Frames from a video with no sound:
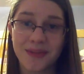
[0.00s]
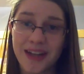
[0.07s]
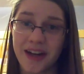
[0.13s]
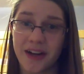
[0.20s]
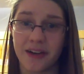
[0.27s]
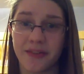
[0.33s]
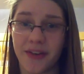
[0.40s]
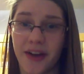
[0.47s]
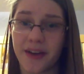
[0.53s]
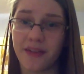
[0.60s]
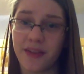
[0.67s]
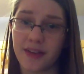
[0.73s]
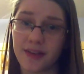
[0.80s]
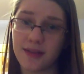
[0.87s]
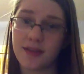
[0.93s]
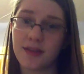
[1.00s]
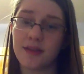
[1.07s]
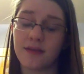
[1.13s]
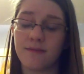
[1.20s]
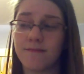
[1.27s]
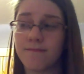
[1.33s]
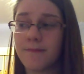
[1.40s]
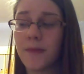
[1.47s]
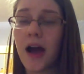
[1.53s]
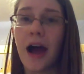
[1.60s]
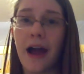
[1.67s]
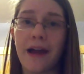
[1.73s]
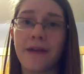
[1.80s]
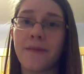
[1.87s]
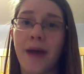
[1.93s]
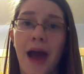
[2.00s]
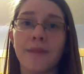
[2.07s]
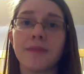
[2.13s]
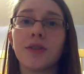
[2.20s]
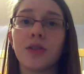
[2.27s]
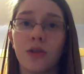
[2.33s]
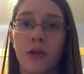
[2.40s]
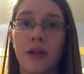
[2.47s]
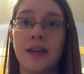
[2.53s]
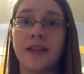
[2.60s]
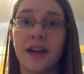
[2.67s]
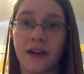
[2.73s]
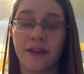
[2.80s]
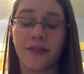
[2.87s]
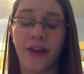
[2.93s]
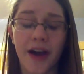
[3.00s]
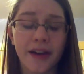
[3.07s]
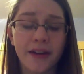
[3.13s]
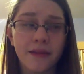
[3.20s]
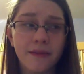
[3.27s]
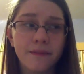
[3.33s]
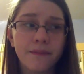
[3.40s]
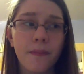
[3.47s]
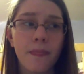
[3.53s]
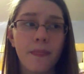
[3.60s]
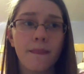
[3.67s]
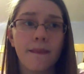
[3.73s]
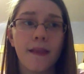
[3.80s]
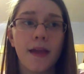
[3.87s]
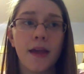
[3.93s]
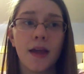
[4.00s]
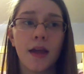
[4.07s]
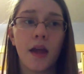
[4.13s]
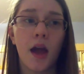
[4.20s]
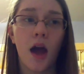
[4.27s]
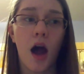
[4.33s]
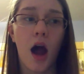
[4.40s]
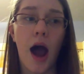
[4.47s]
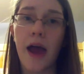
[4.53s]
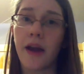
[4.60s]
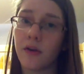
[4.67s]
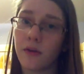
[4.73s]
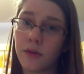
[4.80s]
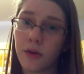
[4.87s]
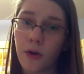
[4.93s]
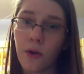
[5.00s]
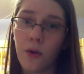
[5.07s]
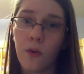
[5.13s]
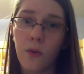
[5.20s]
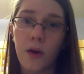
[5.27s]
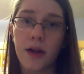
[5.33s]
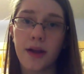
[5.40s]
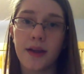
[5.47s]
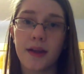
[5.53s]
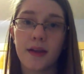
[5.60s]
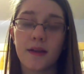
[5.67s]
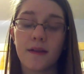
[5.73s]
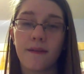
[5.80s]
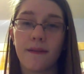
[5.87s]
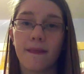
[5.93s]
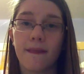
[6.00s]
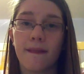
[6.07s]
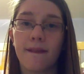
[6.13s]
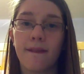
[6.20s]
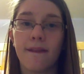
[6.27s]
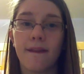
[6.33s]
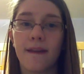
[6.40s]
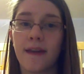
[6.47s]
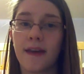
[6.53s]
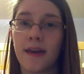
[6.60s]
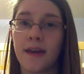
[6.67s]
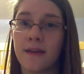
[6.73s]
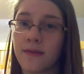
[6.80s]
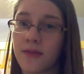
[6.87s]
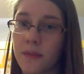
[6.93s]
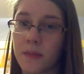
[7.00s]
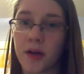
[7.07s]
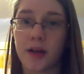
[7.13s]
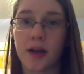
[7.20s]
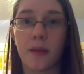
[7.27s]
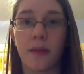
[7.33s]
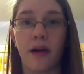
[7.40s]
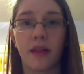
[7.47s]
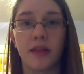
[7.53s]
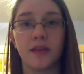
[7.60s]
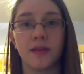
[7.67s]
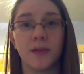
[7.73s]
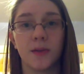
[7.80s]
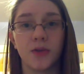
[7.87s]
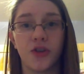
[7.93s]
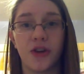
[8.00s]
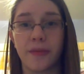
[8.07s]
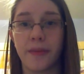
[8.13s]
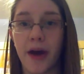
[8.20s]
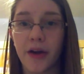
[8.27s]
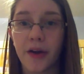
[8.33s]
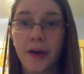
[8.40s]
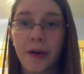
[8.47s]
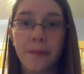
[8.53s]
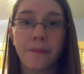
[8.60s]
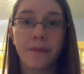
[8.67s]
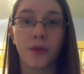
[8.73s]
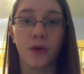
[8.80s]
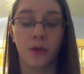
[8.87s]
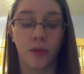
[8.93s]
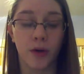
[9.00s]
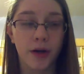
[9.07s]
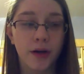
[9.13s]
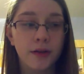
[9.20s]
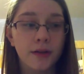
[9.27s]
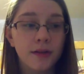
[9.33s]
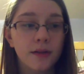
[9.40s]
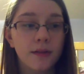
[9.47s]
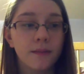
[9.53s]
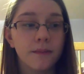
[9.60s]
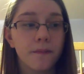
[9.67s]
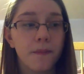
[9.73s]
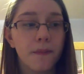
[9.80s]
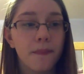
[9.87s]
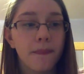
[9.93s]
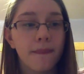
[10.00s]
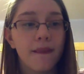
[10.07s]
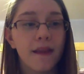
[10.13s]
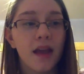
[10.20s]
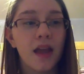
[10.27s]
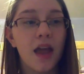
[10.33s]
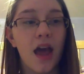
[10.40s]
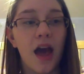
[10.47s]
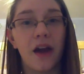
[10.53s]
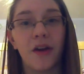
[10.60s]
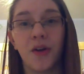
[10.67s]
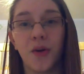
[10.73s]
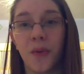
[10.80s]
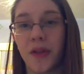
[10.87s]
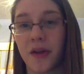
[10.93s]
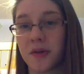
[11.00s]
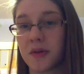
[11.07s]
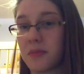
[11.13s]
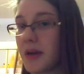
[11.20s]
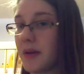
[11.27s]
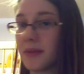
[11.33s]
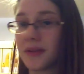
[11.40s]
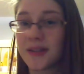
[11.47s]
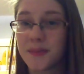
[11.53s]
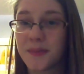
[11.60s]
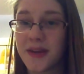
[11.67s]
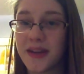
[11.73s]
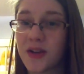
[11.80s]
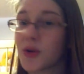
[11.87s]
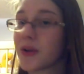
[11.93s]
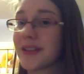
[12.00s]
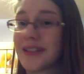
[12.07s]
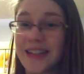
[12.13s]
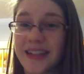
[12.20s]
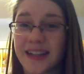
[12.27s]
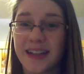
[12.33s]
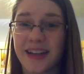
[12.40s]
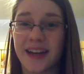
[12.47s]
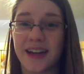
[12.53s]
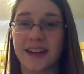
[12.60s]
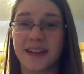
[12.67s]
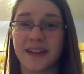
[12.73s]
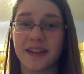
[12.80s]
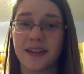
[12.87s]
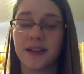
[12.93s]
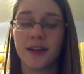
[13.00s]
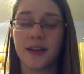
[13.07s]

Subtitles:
terrified of this. I am absolutely terrified. I don't know if I'm going to come out of this surgery better or worse. I don't know whether I'm going to be able to speak or sing again.